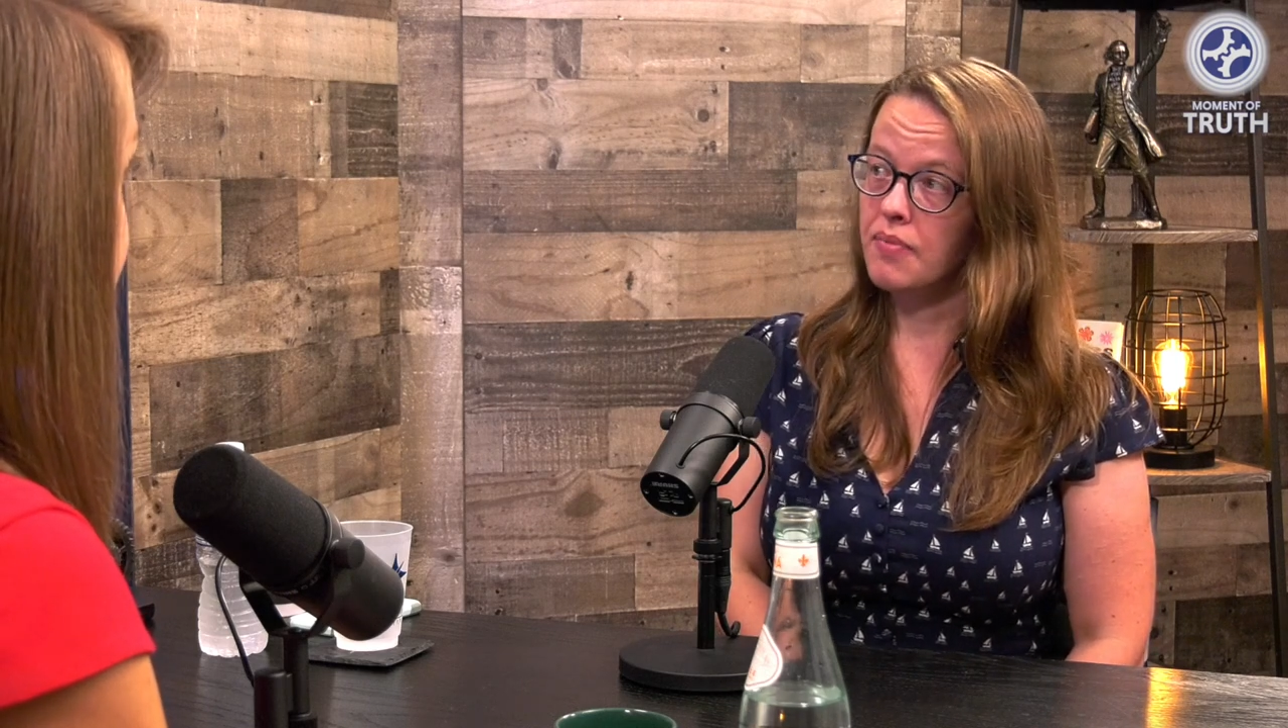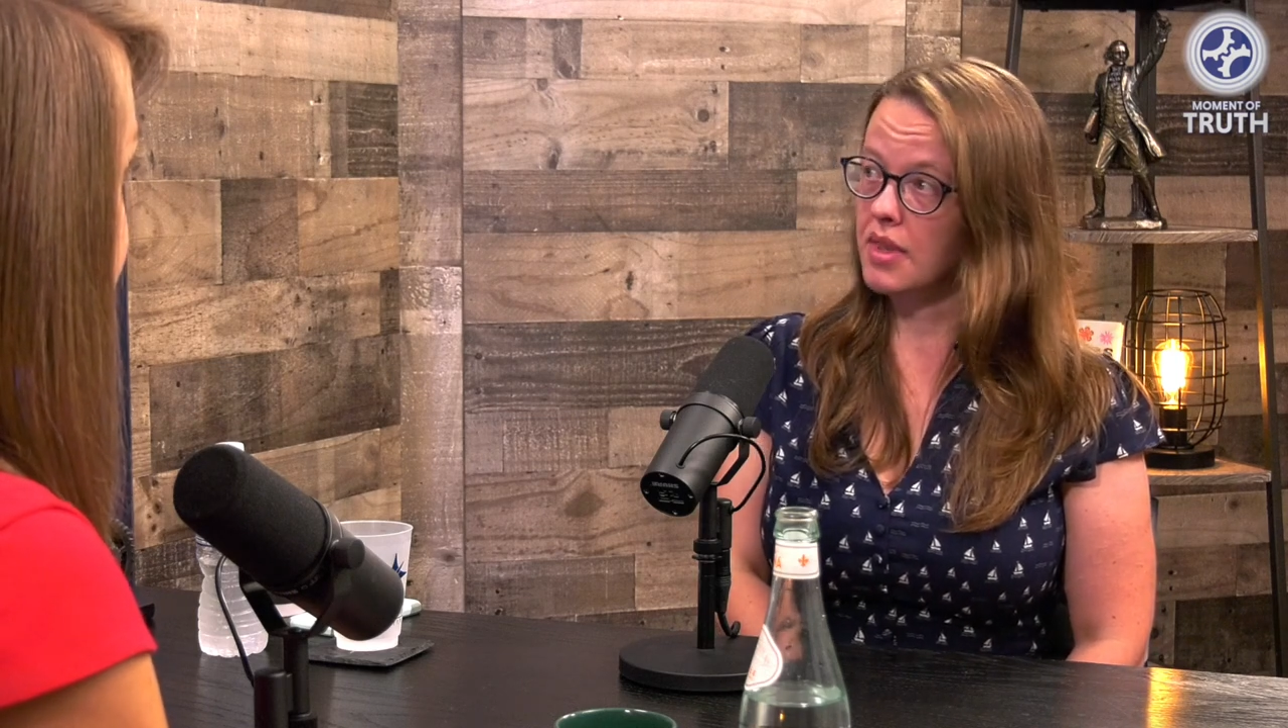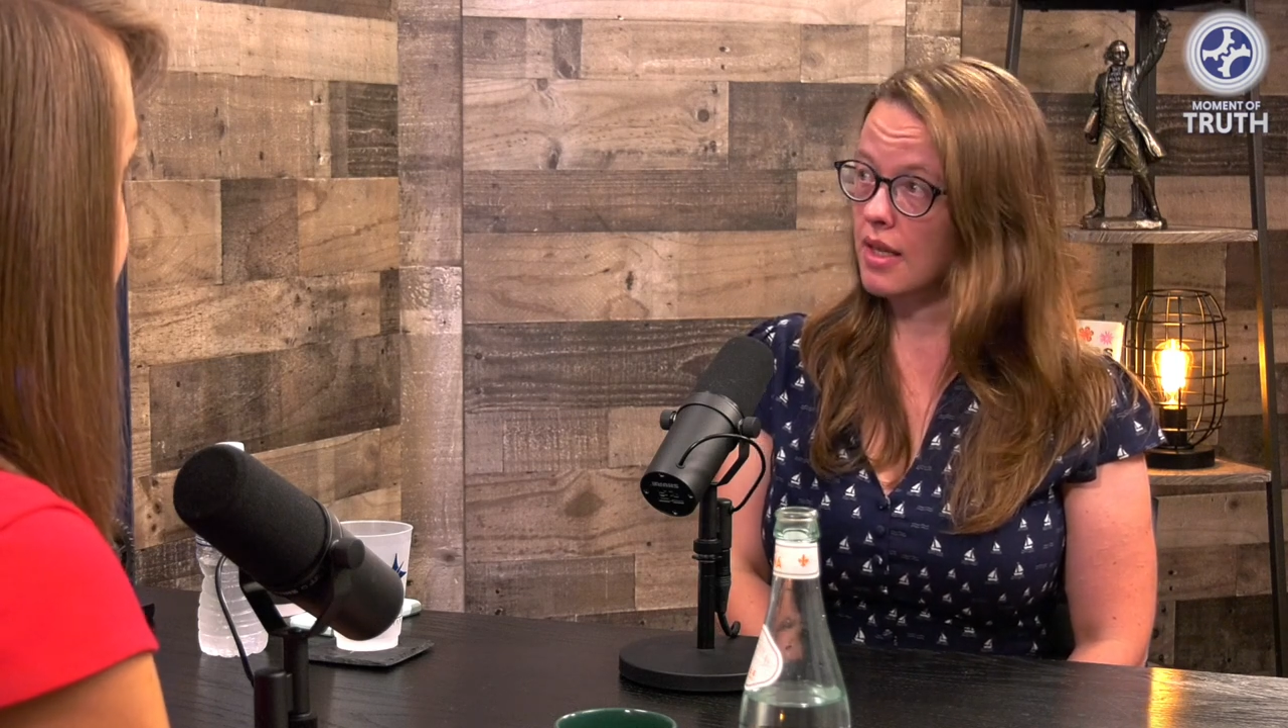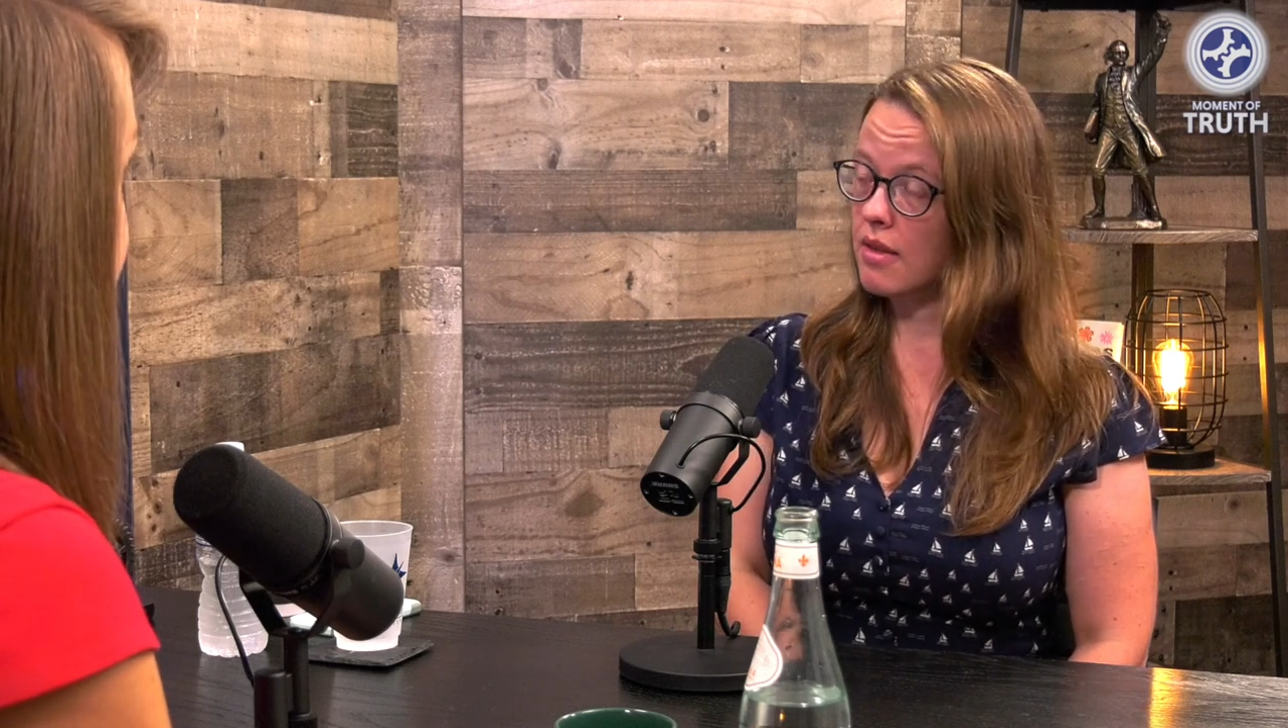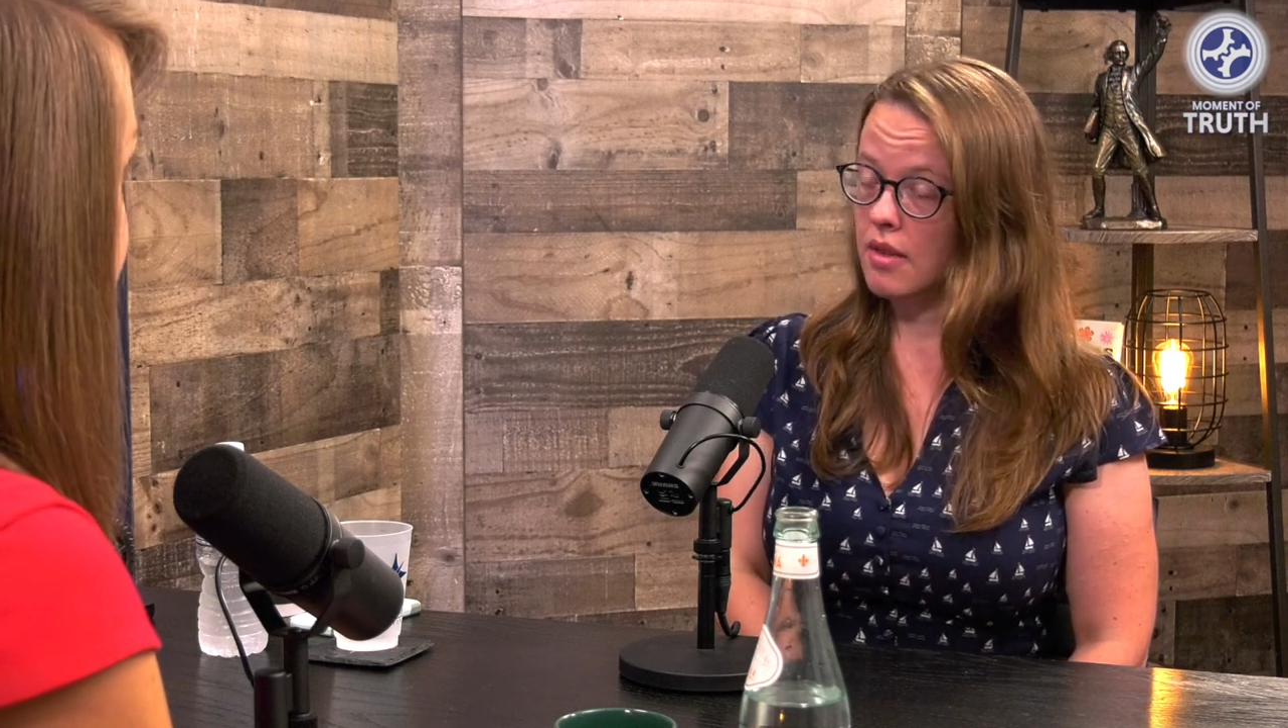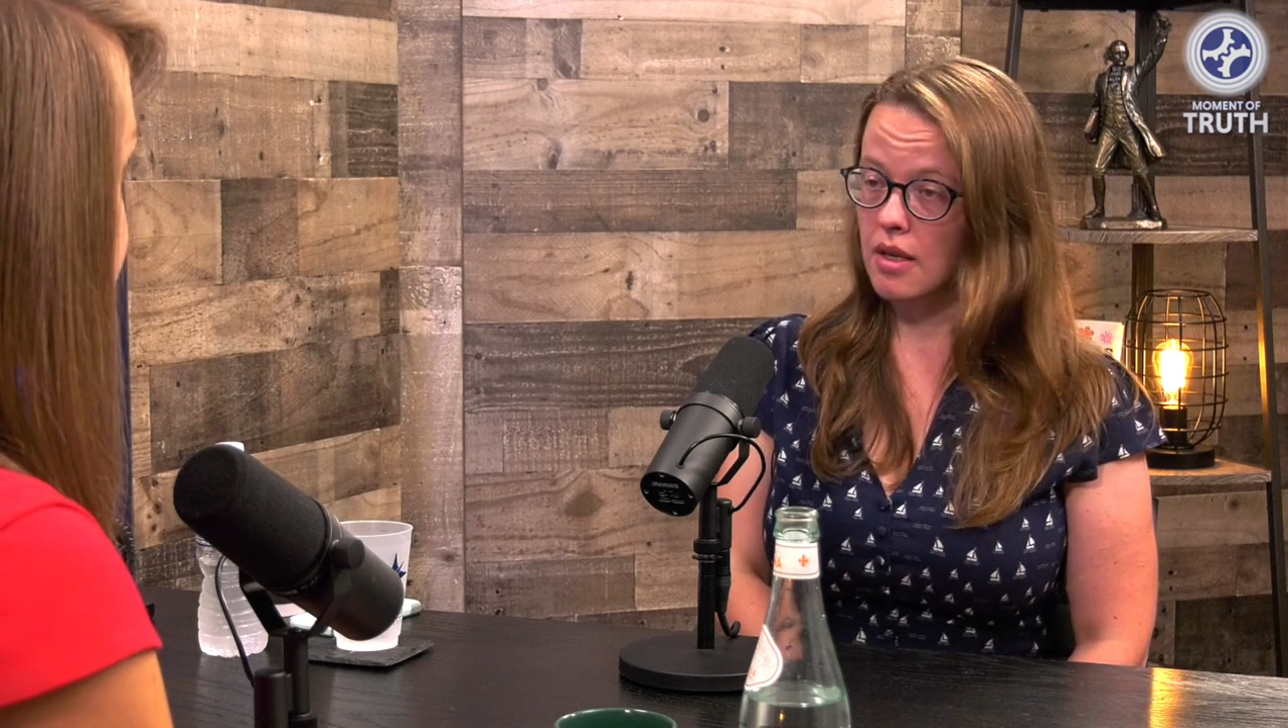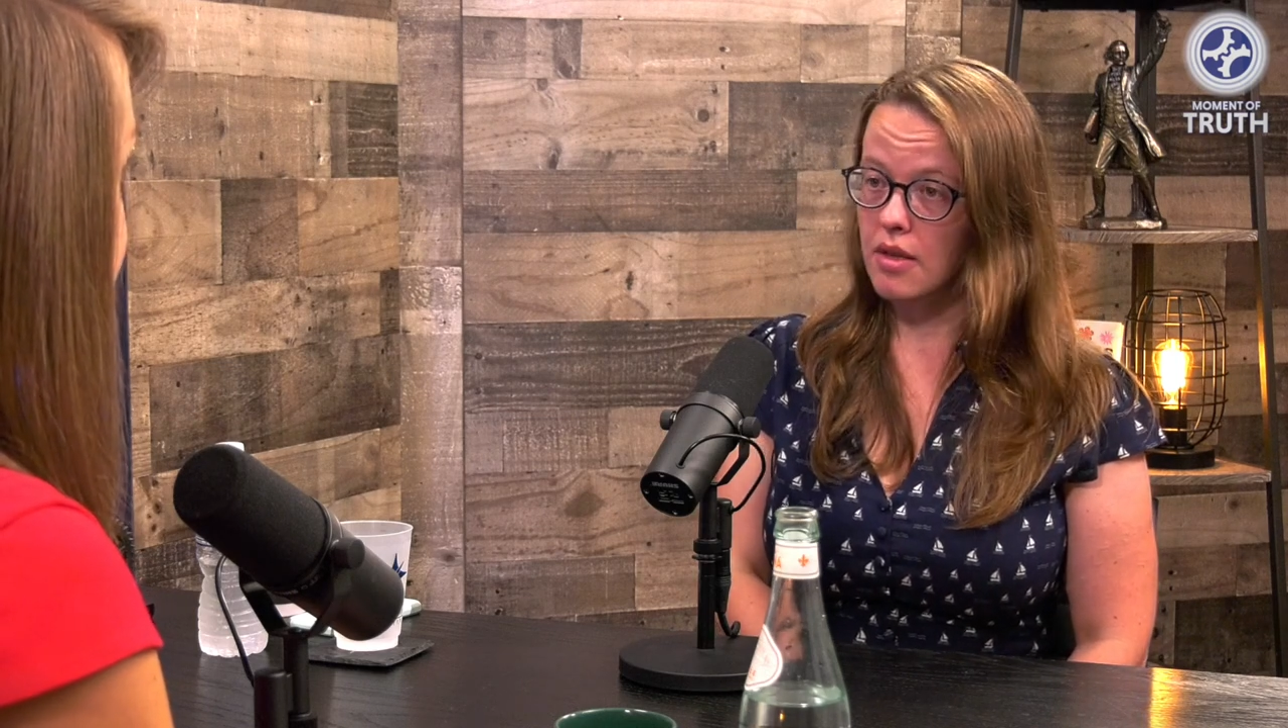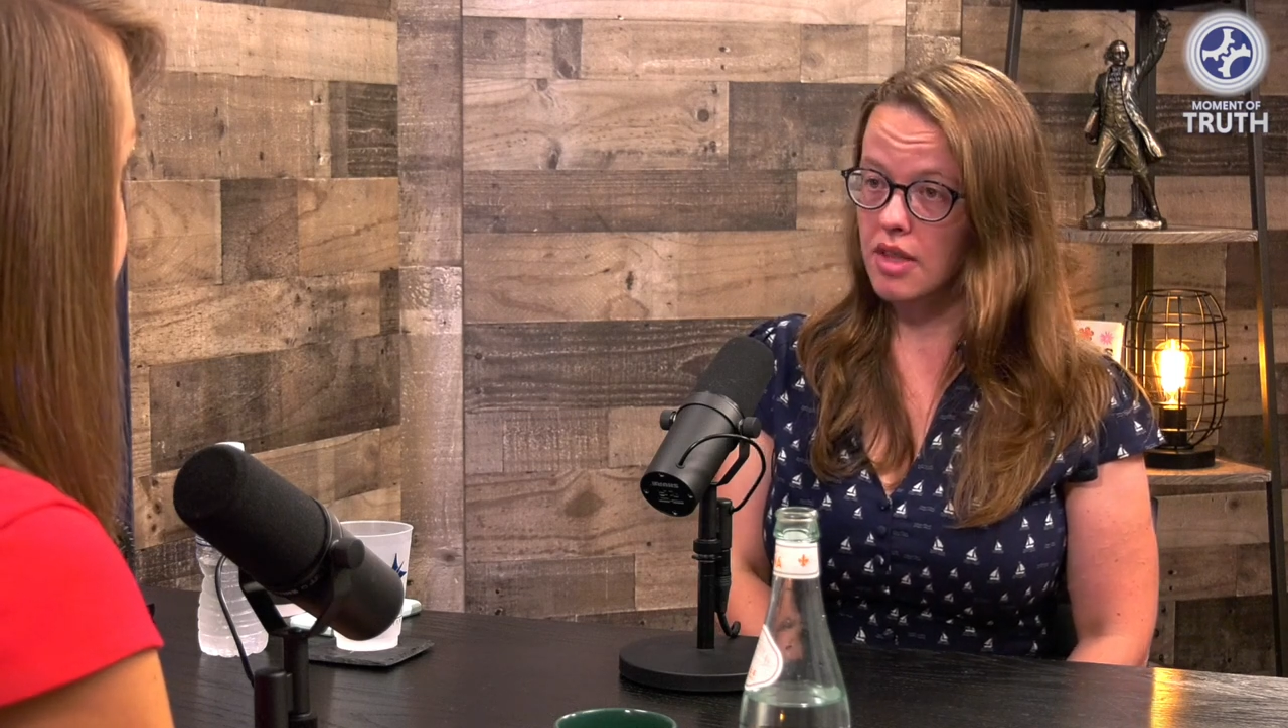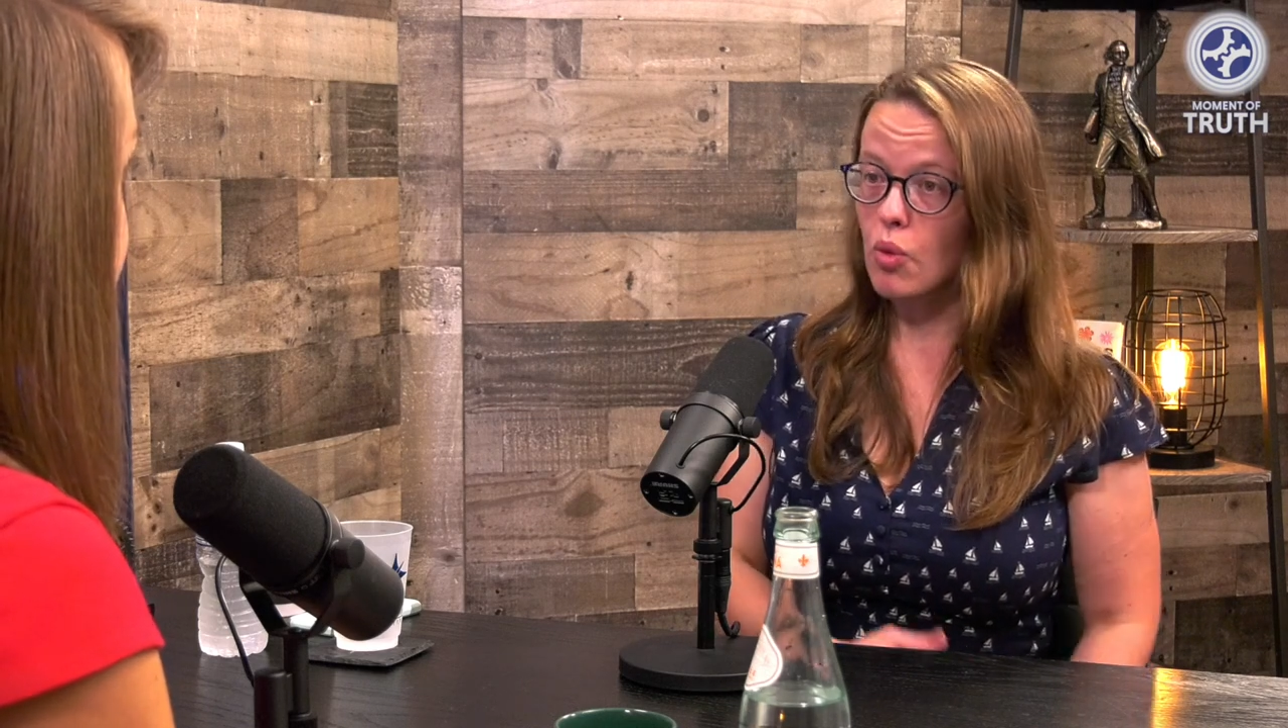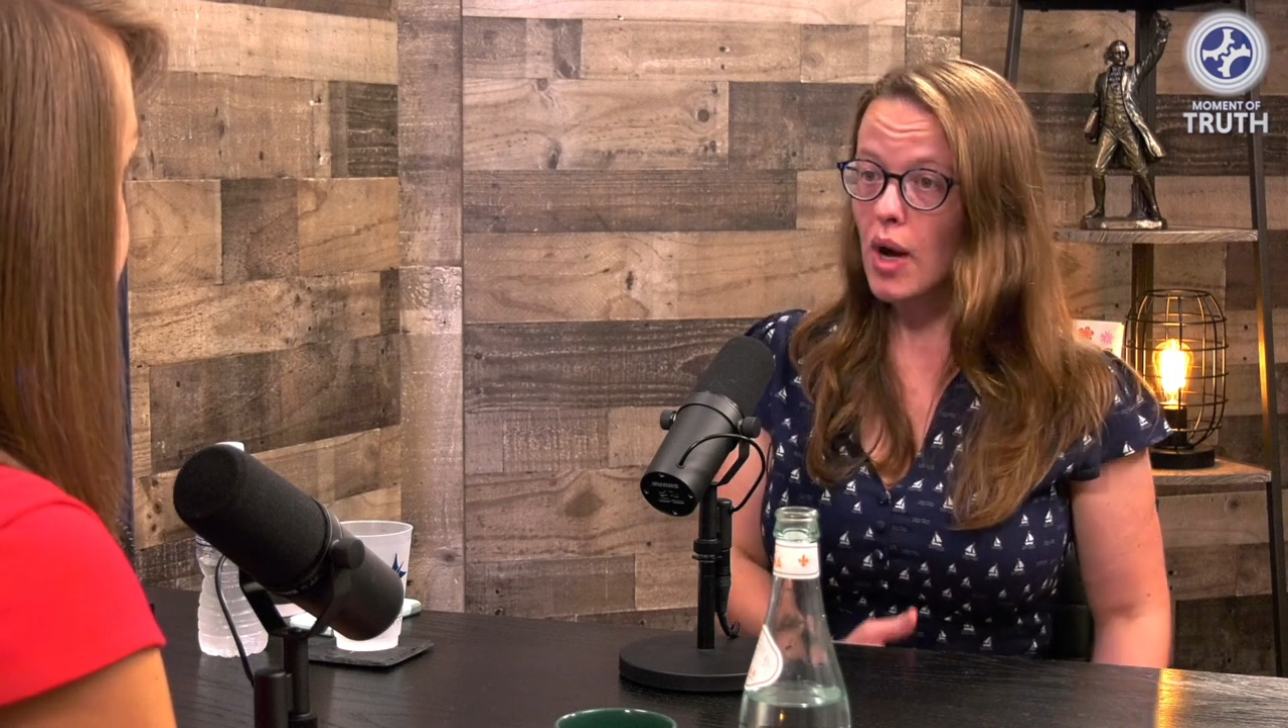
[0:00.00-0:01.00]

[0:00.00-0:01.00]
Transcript: the